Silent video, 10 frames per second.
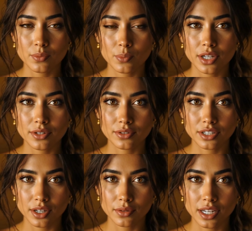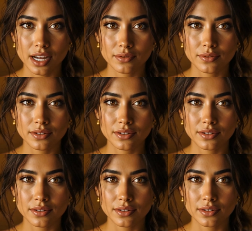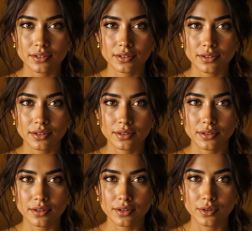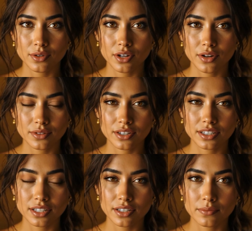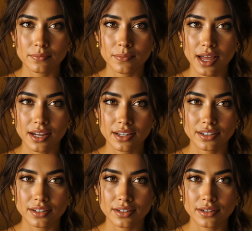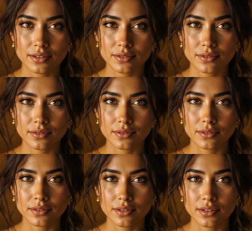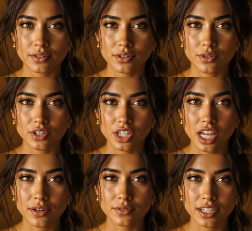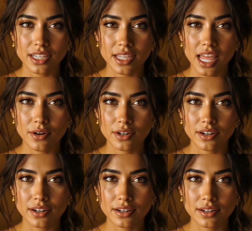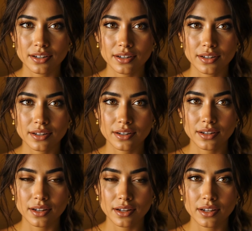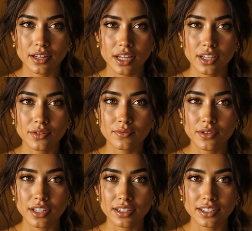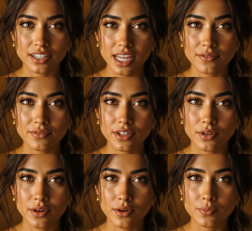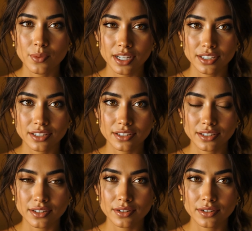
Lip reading: when you slow down, your nervous system panics, your shadows get louder, and you feel unsafe in your own presence.